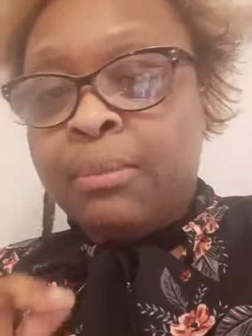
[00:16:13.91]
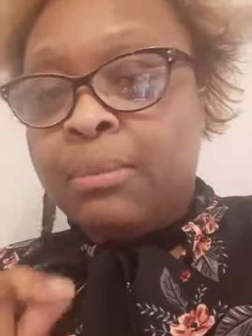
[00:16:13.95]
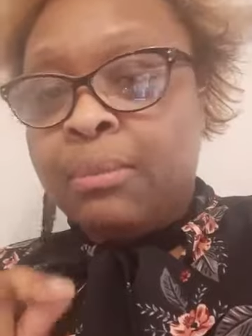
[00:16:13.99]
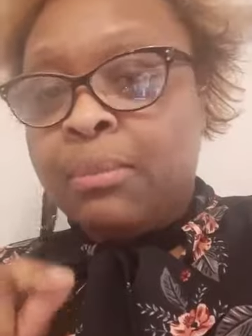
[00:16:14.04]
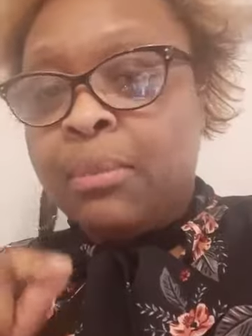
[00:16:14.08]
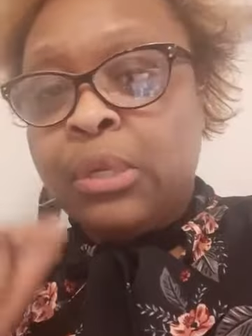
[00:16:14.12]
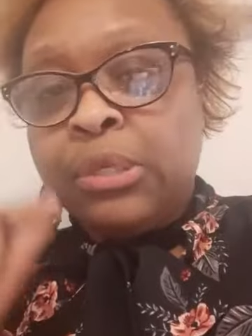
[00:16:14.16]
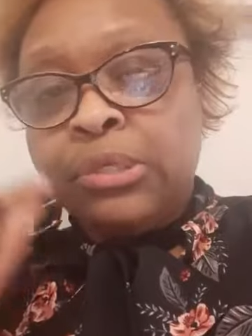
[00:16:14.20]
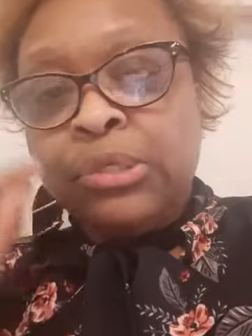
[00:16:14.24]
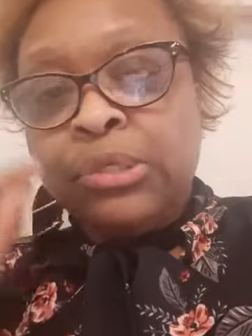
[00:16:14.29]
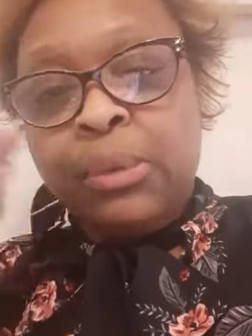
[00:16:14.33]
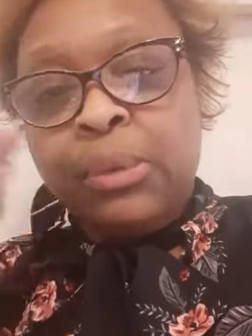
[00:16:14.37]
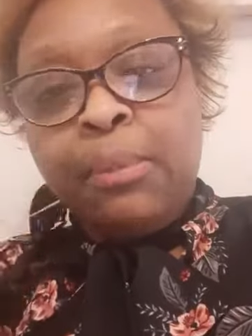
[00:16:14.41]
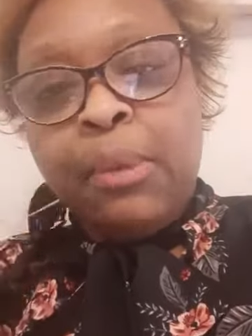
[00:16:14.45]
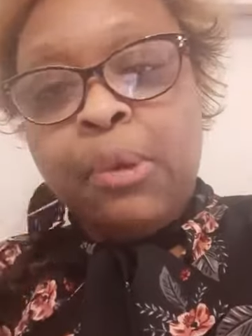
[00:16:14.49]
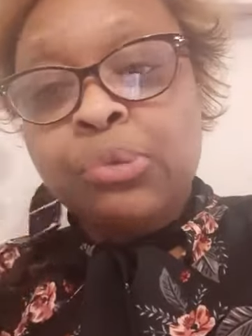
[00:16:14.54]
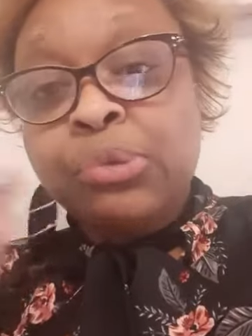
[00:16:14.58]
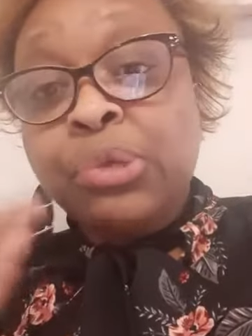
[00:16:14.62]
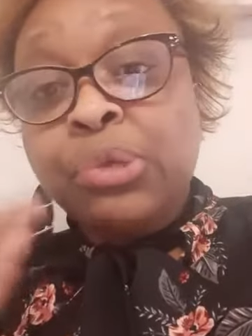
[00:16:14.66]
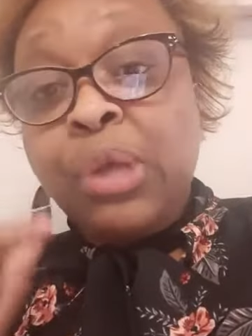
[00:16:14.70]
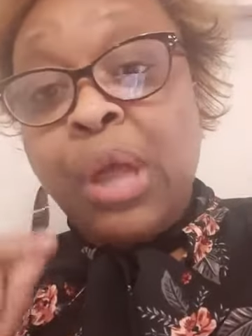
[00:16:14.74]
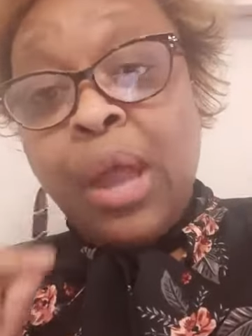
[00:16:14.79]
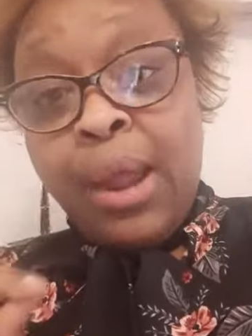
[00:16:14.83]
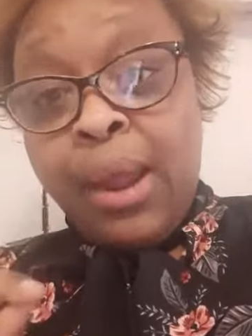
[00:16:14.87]
because the
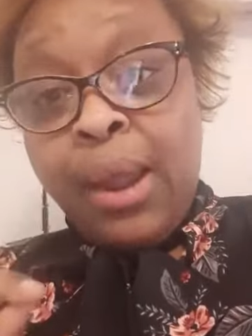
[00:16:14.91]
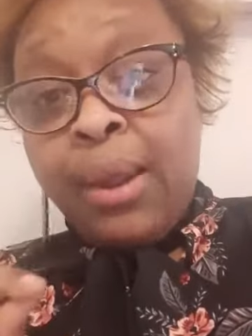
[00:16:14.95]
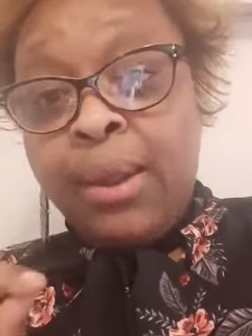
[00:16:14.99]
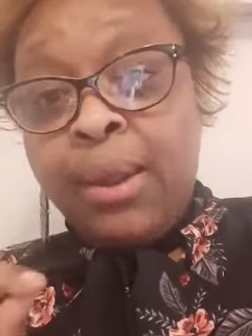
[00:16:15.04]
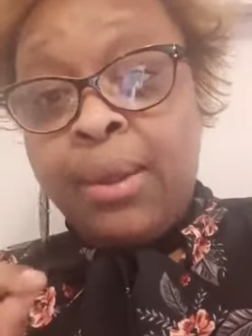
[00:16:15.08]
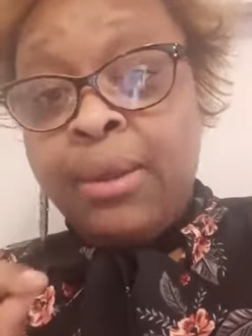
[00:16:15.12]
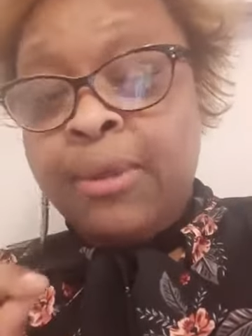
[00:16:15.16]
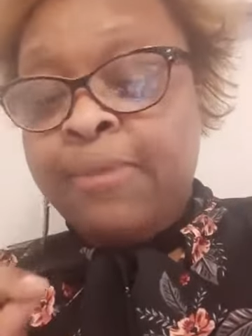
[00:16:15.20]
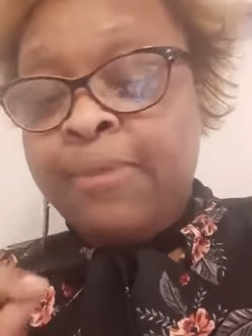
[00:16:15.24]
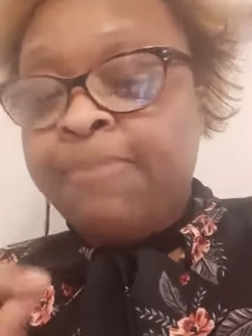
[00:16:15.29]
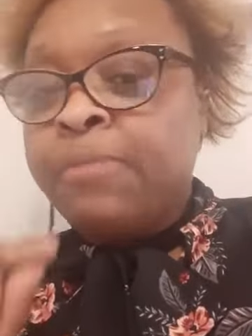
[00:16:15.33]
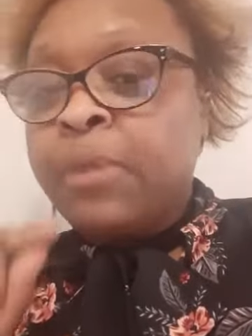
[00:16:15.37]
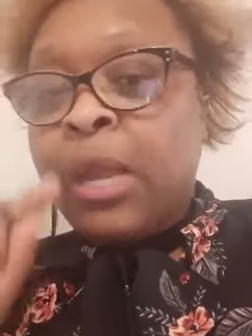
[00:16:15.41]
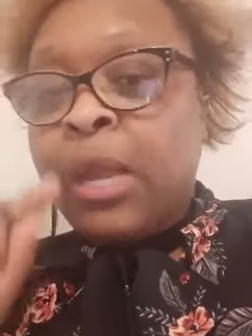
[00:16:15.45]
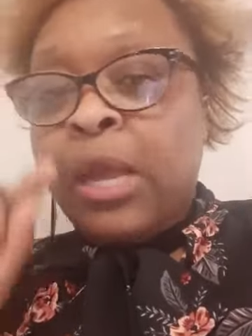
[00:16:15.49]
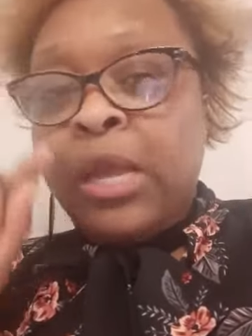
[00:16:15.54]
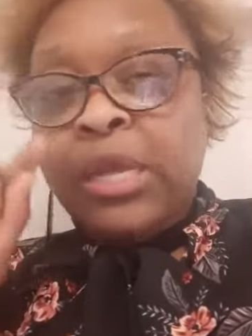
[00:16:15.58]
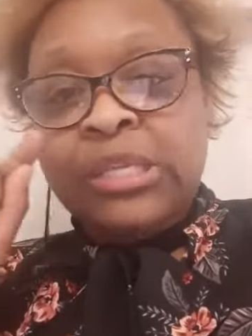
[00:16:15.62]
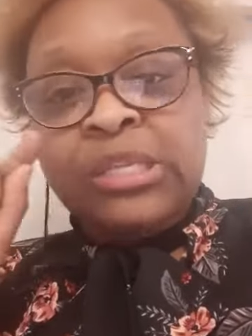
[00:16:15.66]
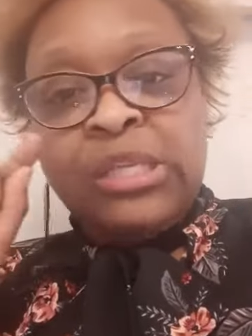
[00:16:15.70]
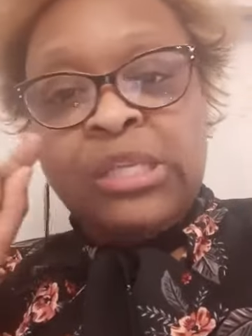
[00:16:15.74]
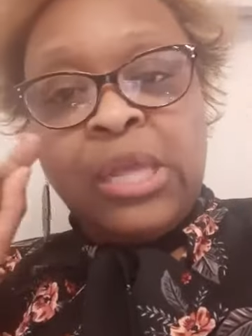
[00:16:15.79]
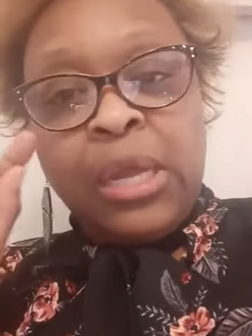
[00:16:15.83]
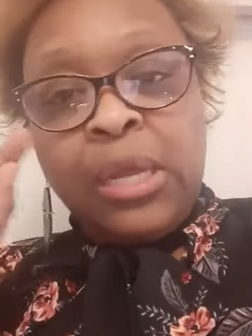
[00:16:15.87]
Most High
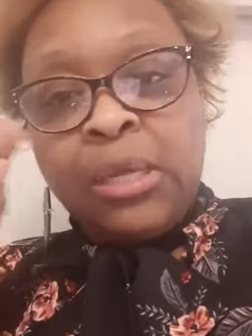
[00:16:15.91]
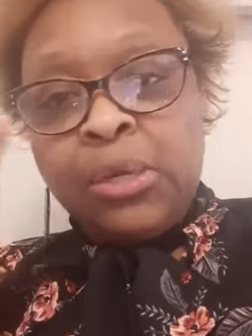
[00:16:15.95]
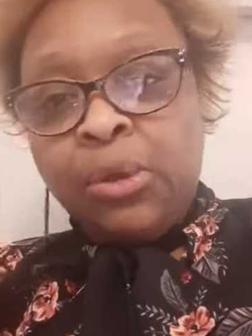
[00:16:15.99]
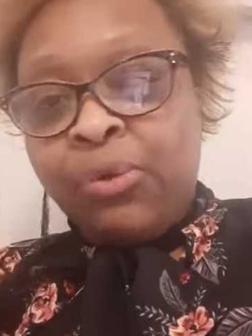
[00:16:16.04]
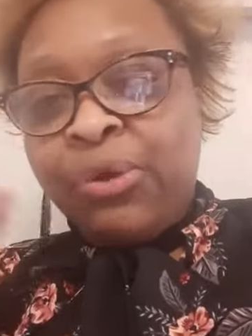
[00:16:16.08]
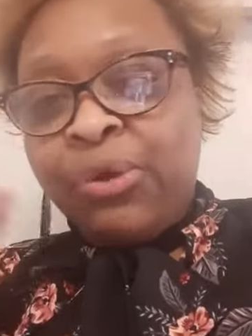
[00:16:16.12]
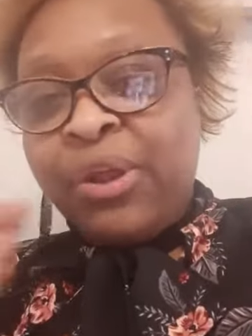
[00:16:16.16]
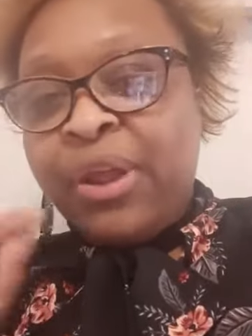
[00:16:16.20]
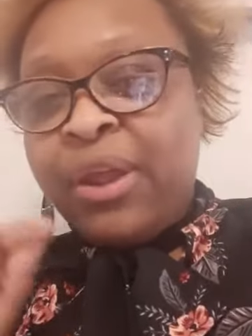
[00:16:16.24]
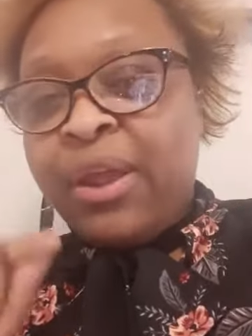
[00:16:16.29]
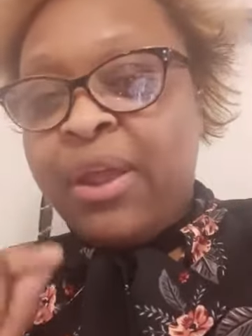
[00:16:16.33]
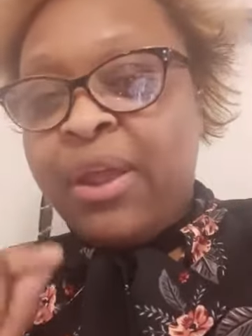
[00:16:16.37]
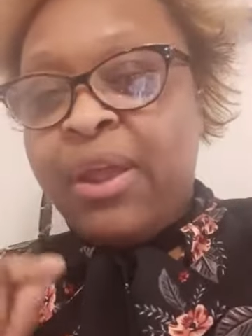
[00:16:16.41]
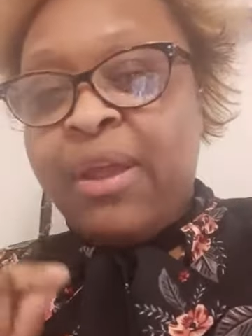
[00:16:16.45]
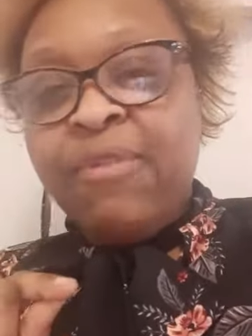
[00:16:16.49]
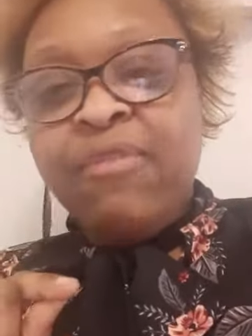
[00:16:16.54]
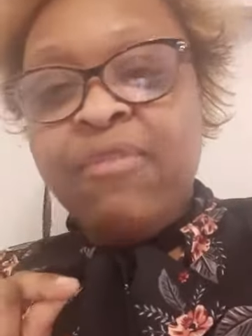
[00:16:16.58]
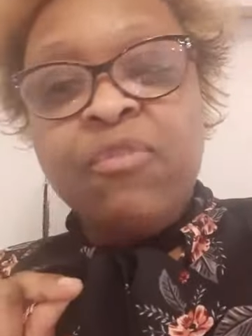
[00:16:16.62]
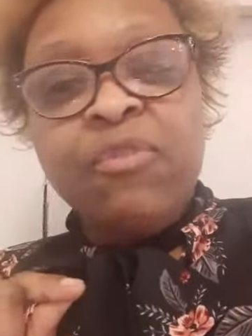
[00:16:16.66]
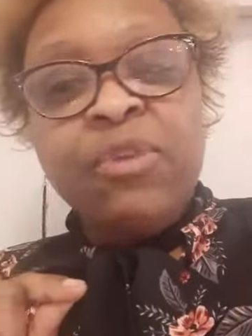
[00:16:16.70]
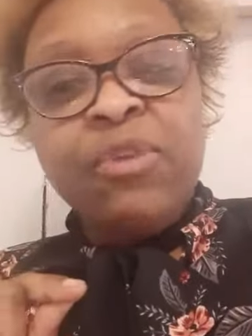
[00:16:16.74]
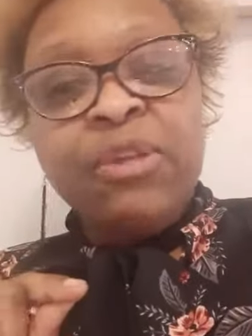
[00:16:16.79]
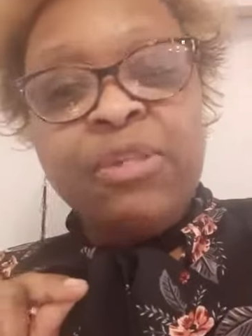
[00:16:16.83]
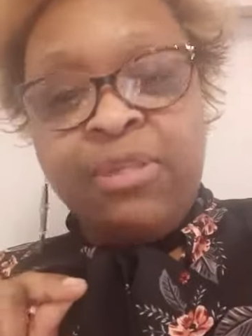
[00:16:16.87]
is taking over
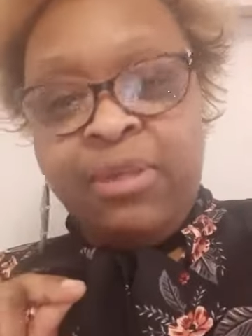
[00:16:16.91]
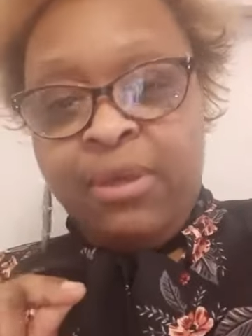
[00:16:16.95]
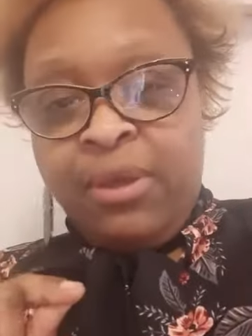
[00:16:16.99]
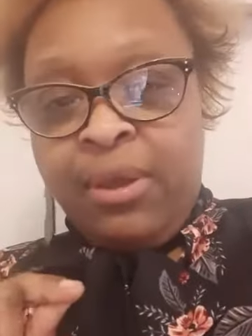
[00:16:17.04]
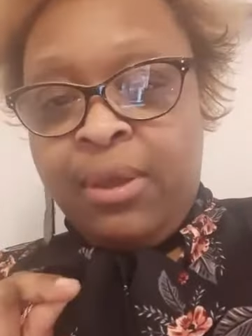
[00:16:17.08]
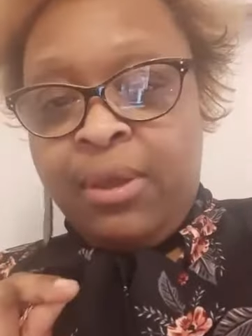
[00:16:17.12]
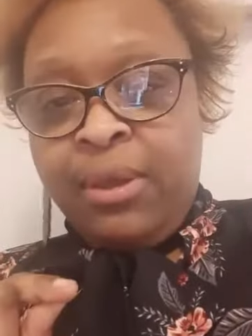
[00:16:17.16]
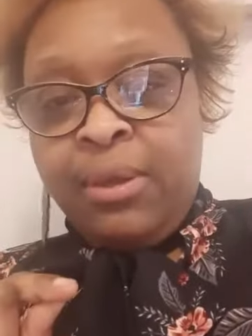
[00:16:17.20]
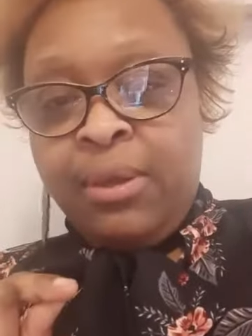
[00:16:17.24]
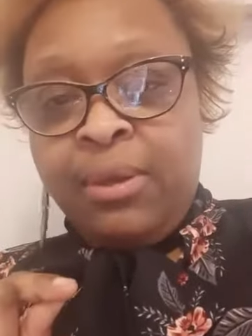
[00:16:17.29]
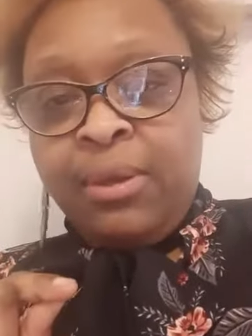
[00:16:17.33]
everything